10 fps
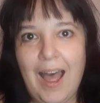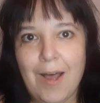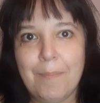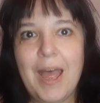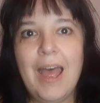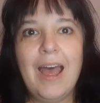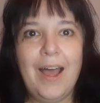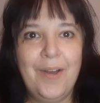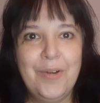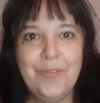up
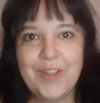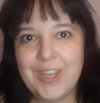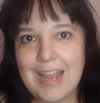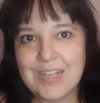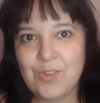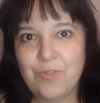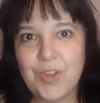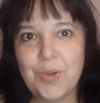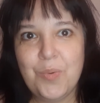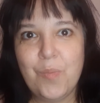over the next
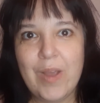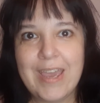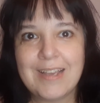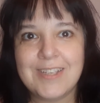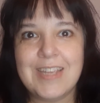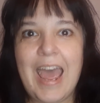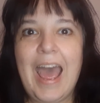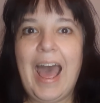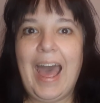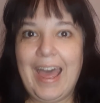few weeks.
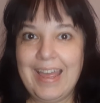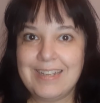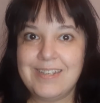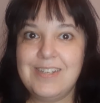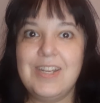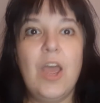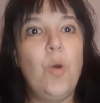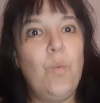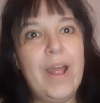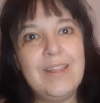And
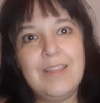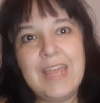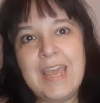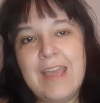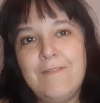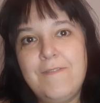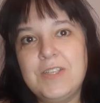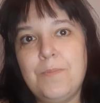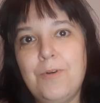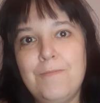when The
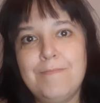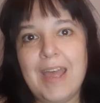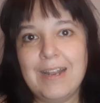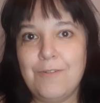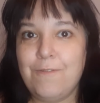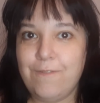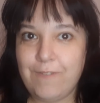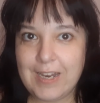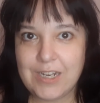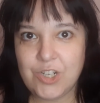Invisible Man
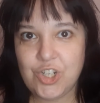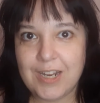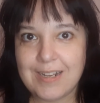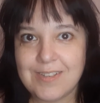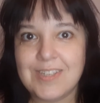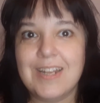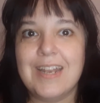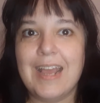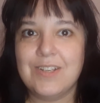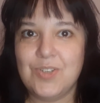finishes
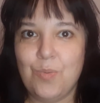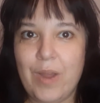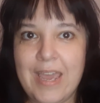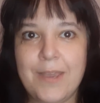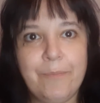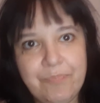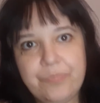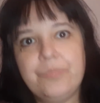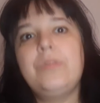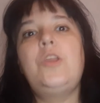next week,
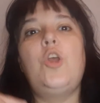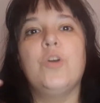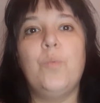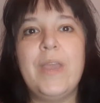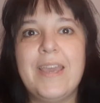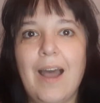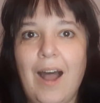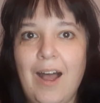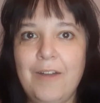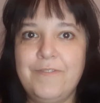the week
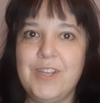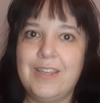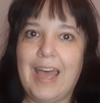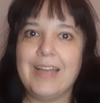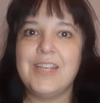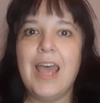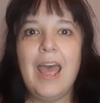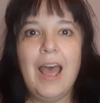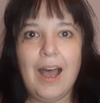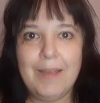after that,
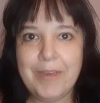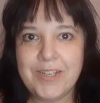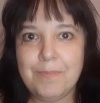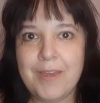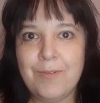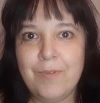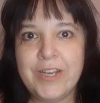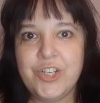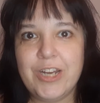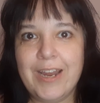I'm going to be
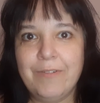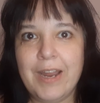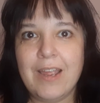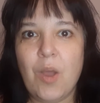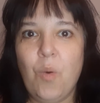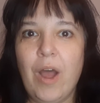resharing,